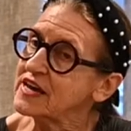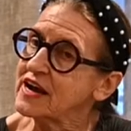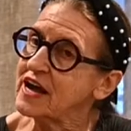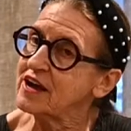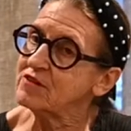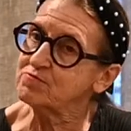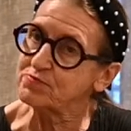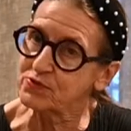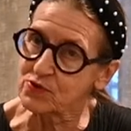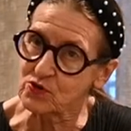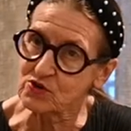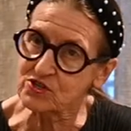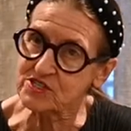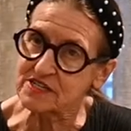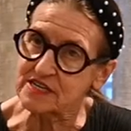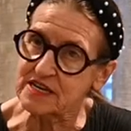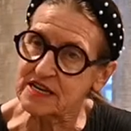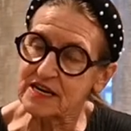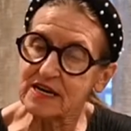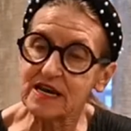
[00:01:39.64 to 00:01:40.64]
that I
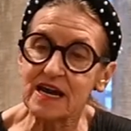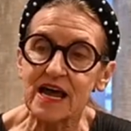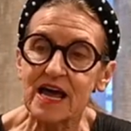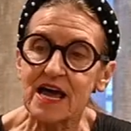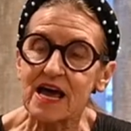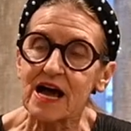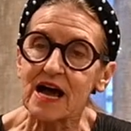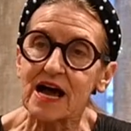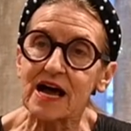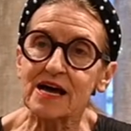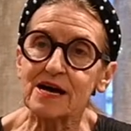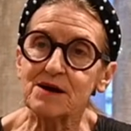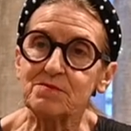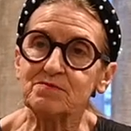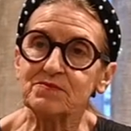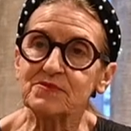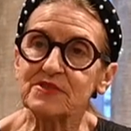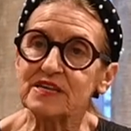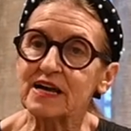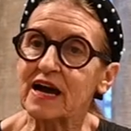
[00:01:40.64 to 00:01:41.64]
brought in,
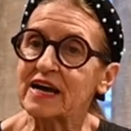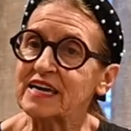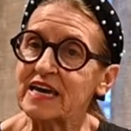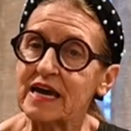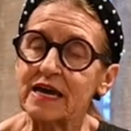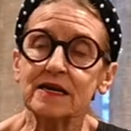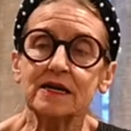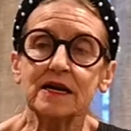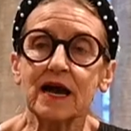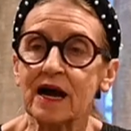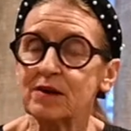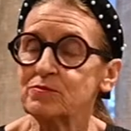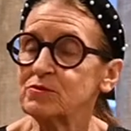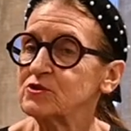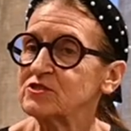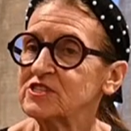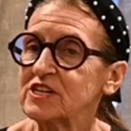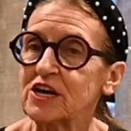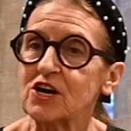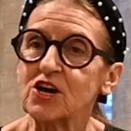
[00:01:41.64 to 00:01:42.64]
um, again, I'm
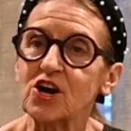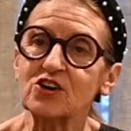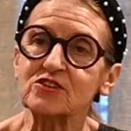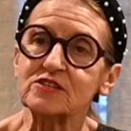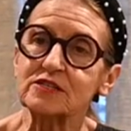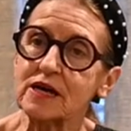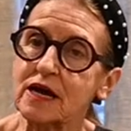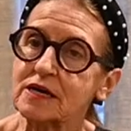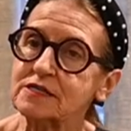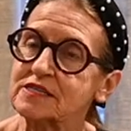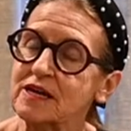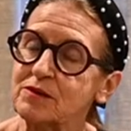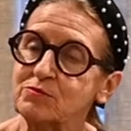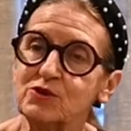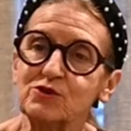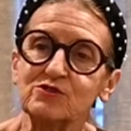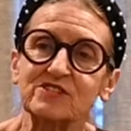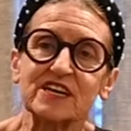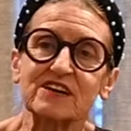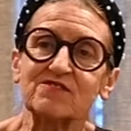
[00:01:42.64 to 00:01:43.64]
using contacts, I'm
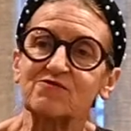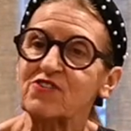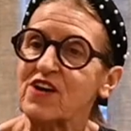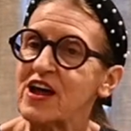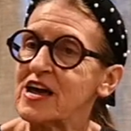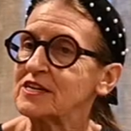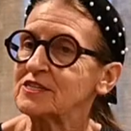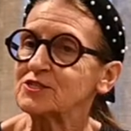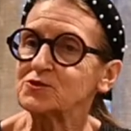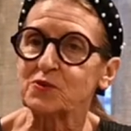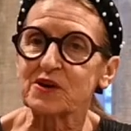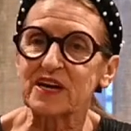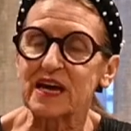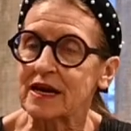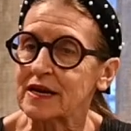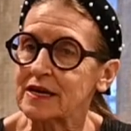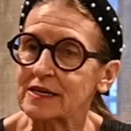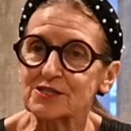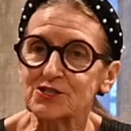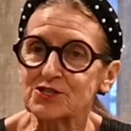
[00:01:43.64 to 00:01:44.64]
using friends, we're
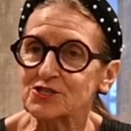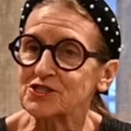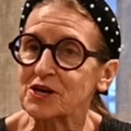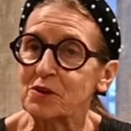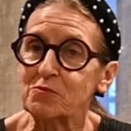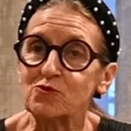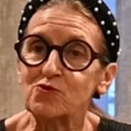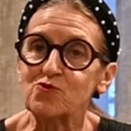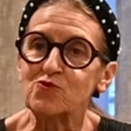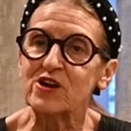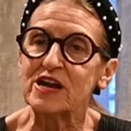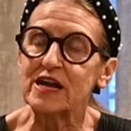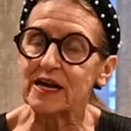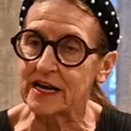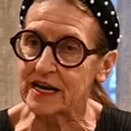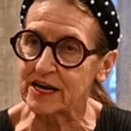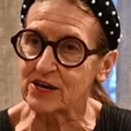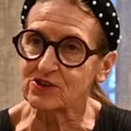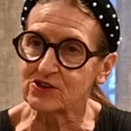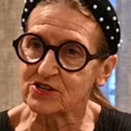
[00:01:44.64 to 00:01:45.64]
getting some
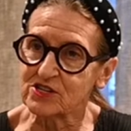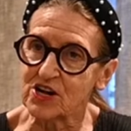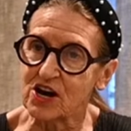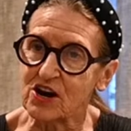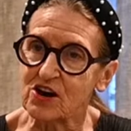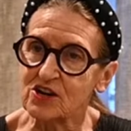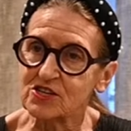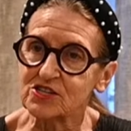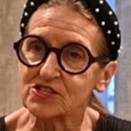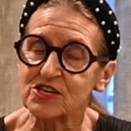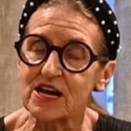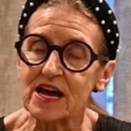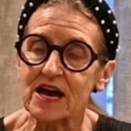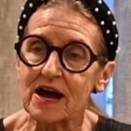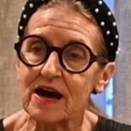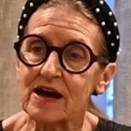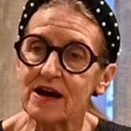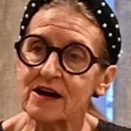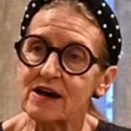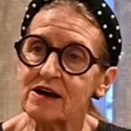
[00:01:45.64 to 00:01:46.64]
really good art.
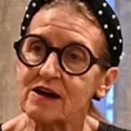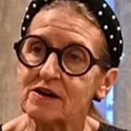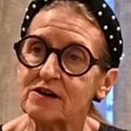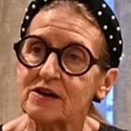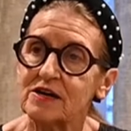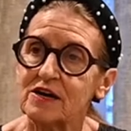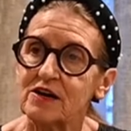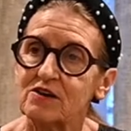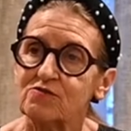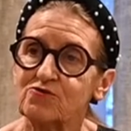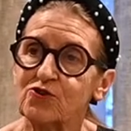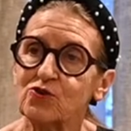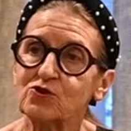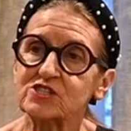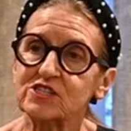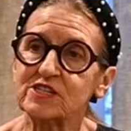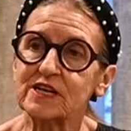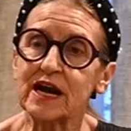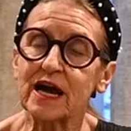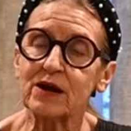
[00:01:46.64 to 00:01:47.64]
Uh,
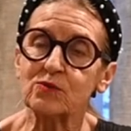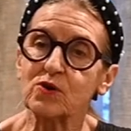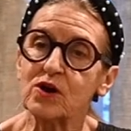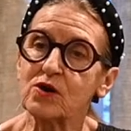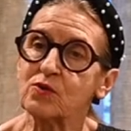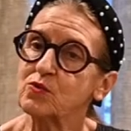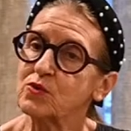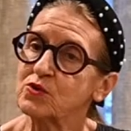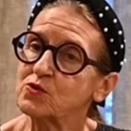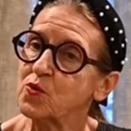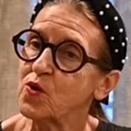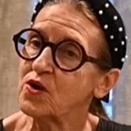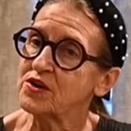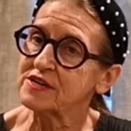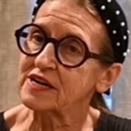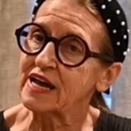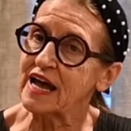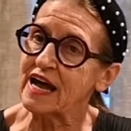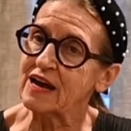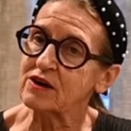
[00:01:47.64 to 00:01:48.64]
fortunately, I work with
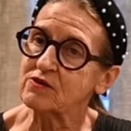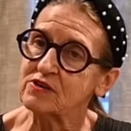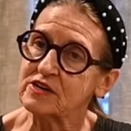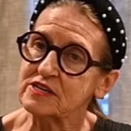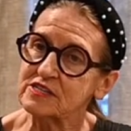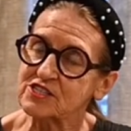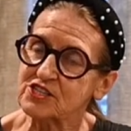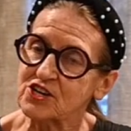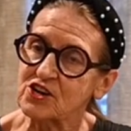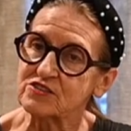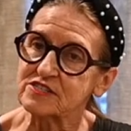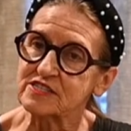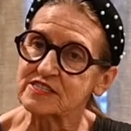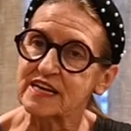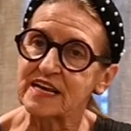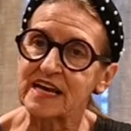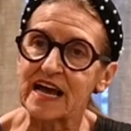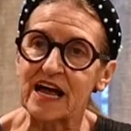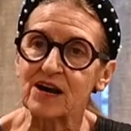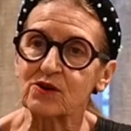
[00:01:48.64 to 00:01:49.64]
one gallery,
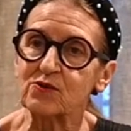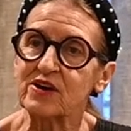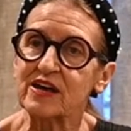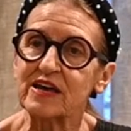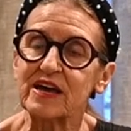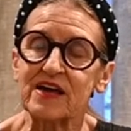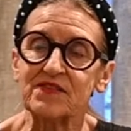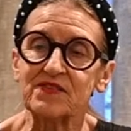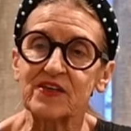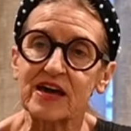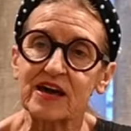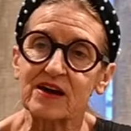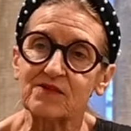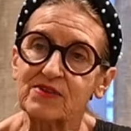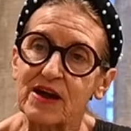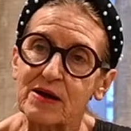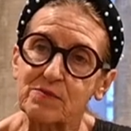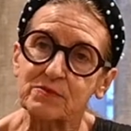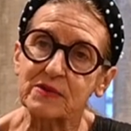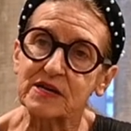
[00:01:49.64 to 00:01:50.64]
Sconcy Gallery, and they have
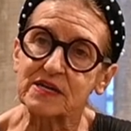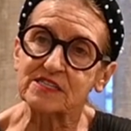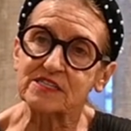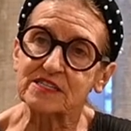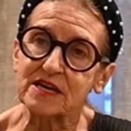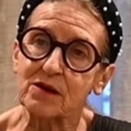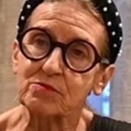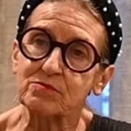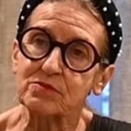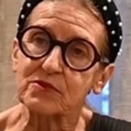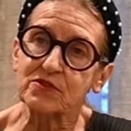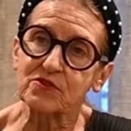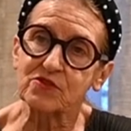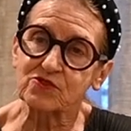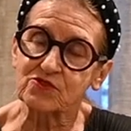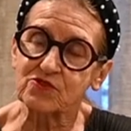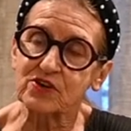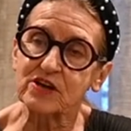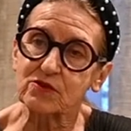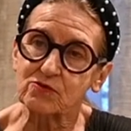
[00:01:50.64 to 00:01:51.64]
lent me some
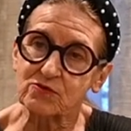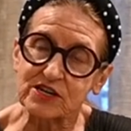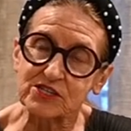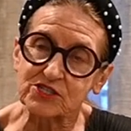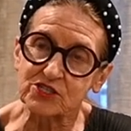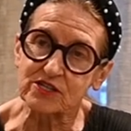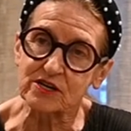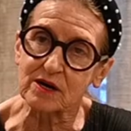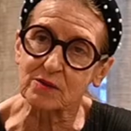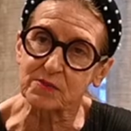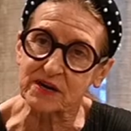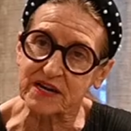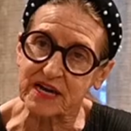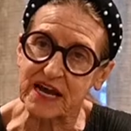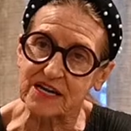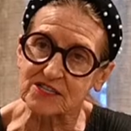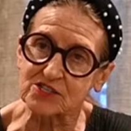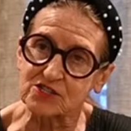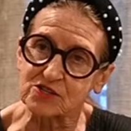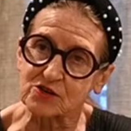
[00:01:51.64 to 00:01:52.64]
three original
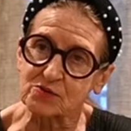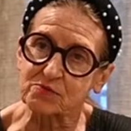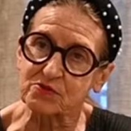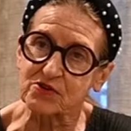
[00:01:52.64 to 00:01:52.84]
Picasso